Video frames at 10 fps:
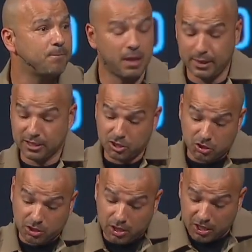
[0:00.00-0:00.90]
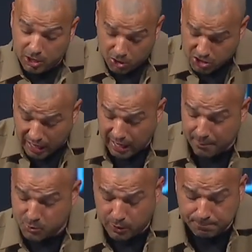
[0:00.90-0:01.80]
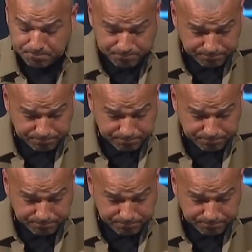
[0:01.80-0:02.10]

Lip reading: I mean, there are times when